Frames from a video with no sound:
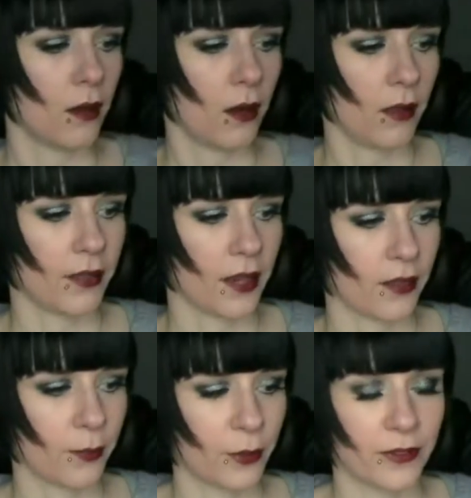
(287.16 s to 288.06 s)
All the
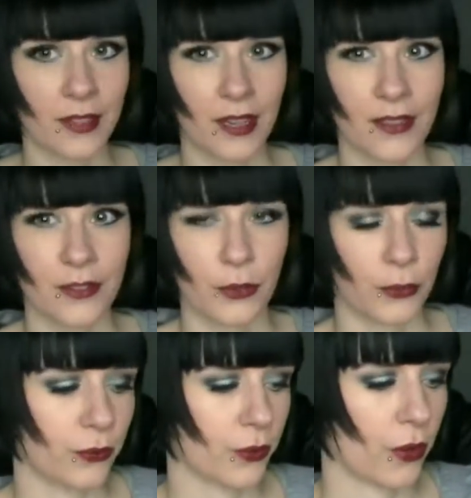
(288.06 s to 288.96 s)
other books I
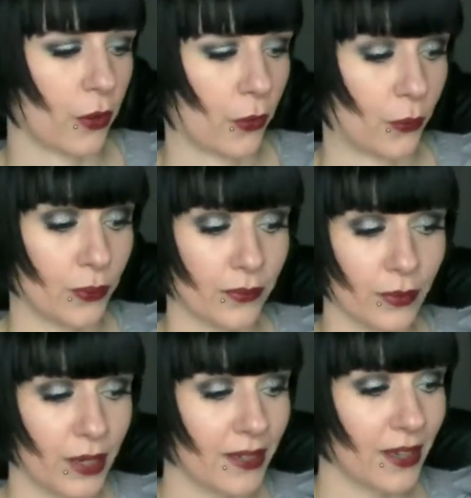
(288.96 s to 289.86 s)
don't own
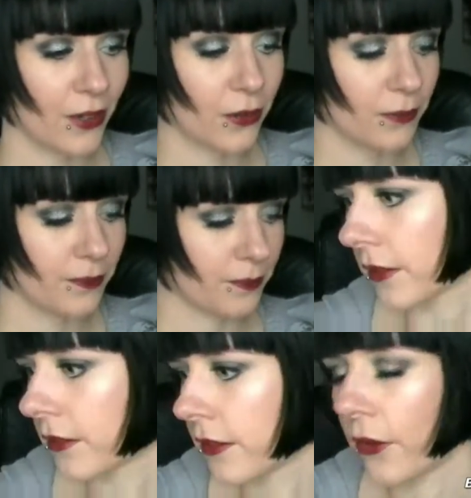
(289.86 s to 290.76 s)
right now.
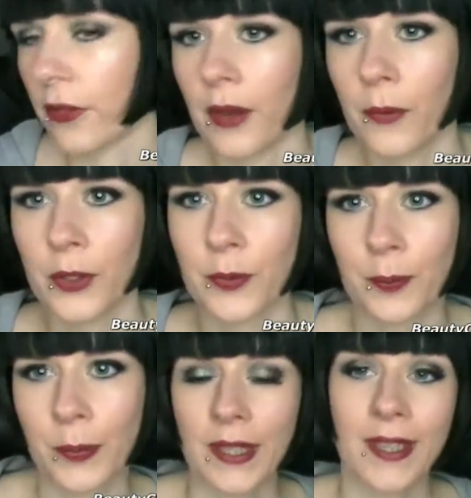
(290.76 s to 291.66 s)
So that would
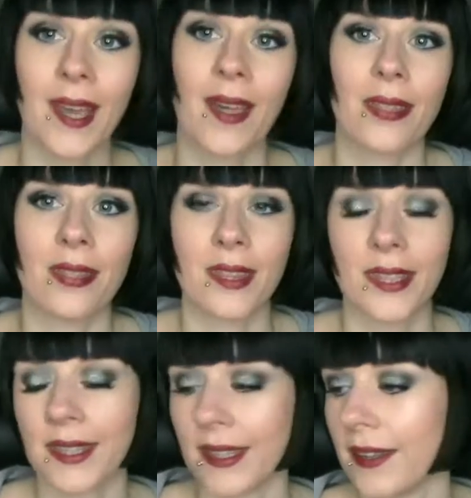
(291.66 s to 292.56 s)
be
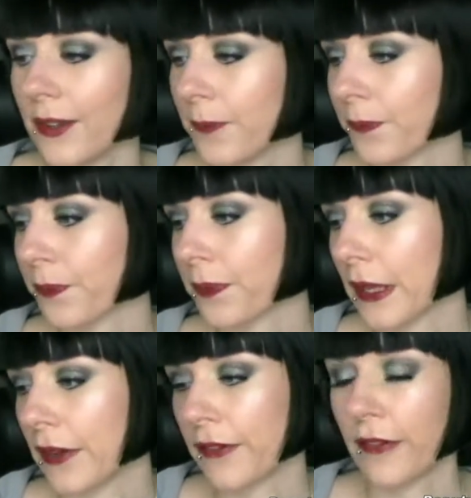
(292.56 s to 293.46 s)
the
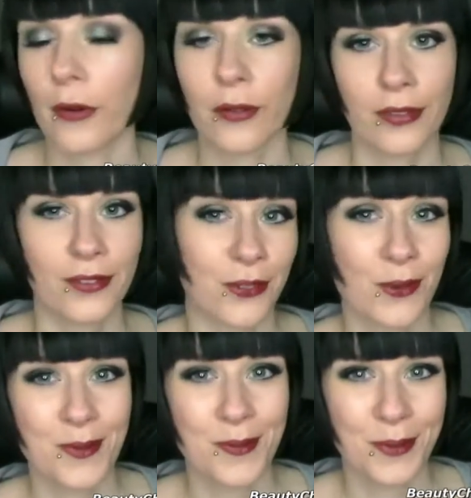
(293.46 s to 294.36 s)
4th
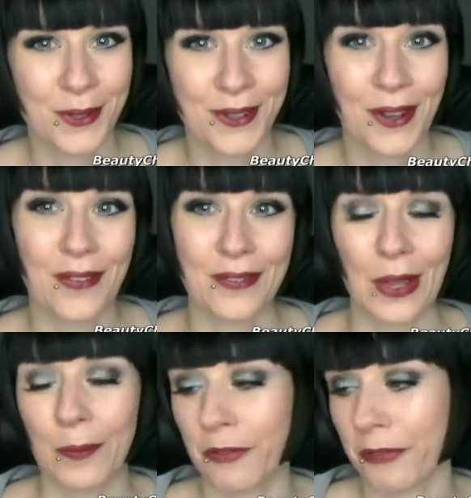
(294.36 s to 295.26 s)
German book of
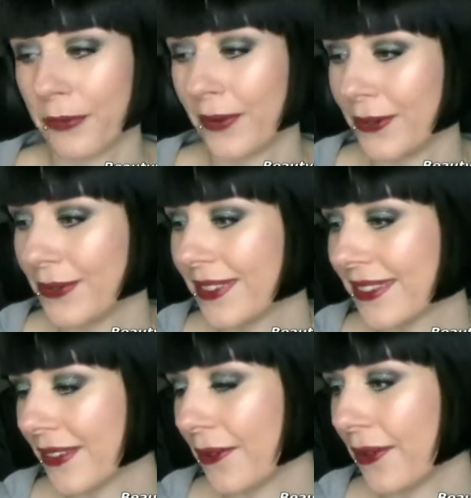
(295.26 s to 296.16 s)
Game of
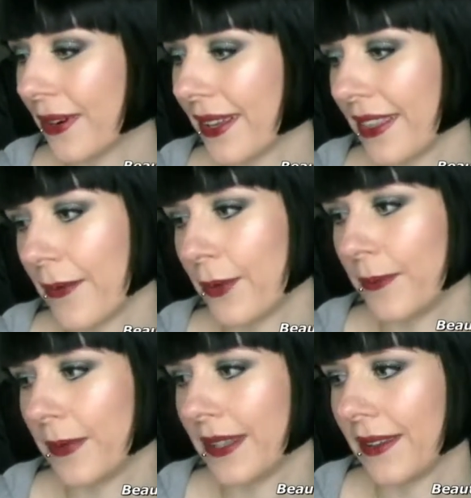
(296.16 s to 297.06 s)
Thrones, or that
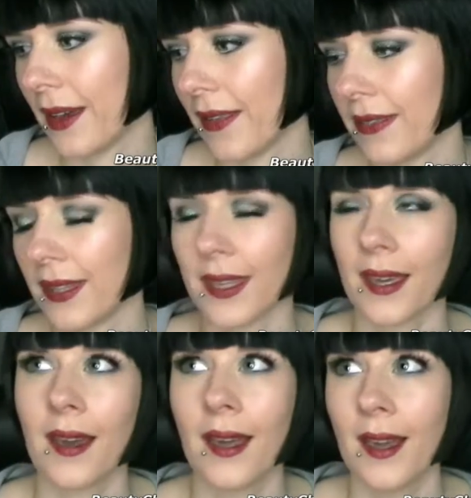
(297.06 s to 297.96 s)
would be
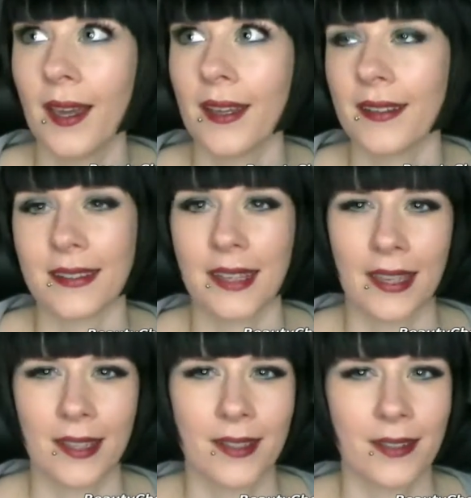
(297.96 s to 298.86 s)
the
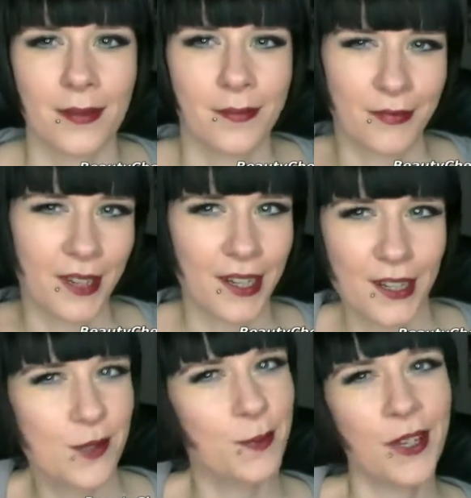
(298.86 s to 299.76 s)
2nd
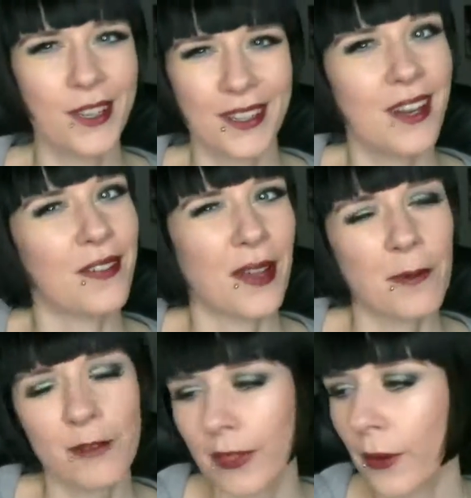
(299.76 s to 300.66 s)
English book of kind
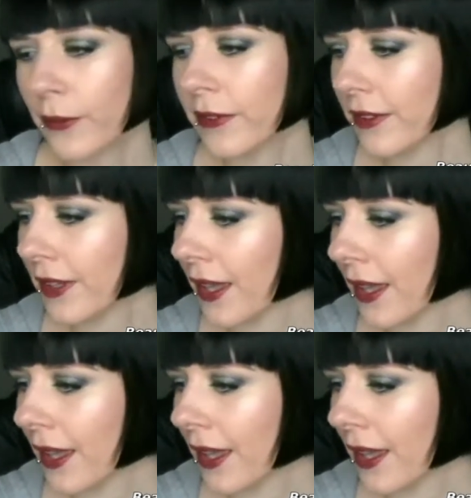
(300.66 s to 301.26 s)
of vibes